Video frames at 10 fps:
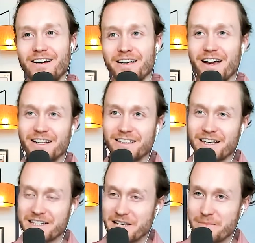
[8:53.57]
Yeah,
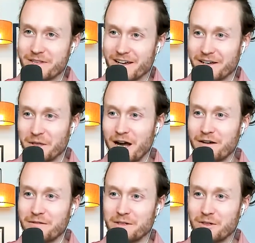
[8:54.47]
it seems like a
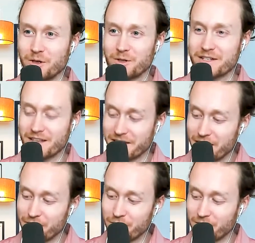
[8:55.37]
lot of adults, they
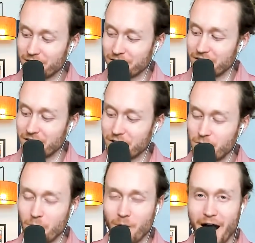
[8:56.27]
never
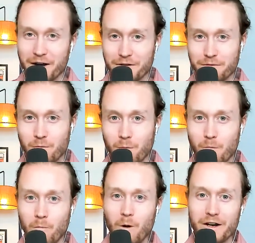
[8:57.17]
grow out of
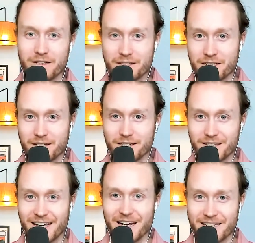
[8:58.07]
wanting to
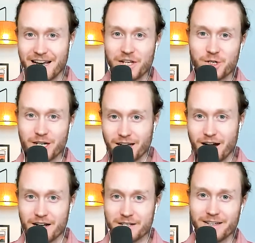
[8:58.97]
get attention and
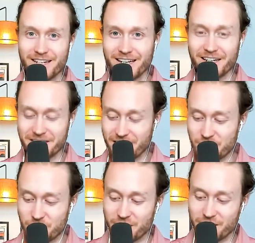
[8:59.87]
constantly needing
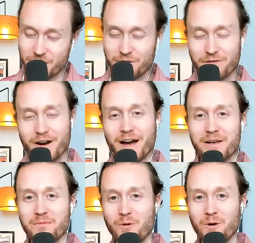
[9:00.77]
attention. They just
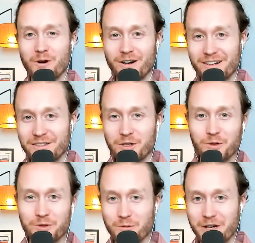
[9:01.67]
find more
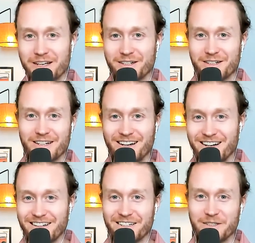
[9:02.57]
adult ways
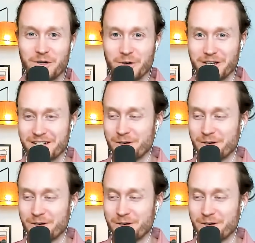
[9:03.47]
to do it.